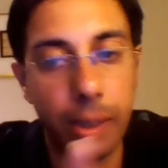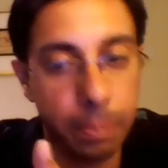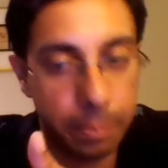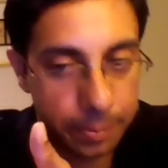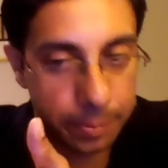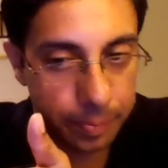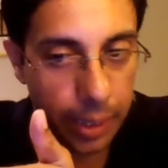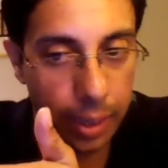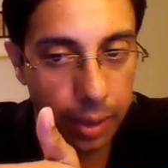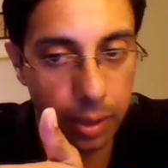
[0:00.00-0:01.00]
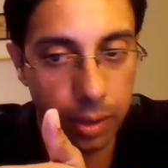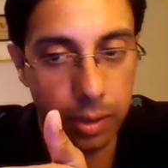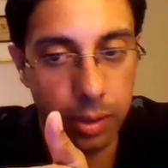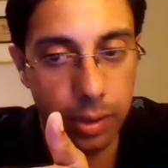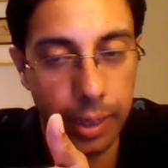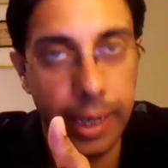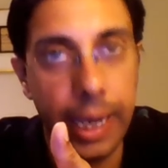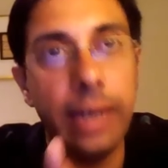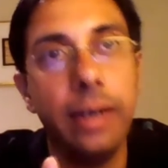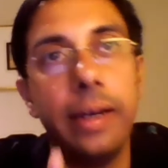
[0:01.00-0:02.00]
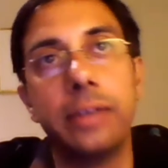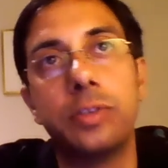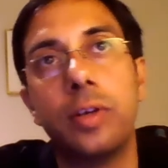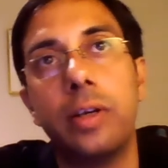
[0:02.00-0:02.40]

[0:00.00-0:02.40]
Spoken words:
up n natural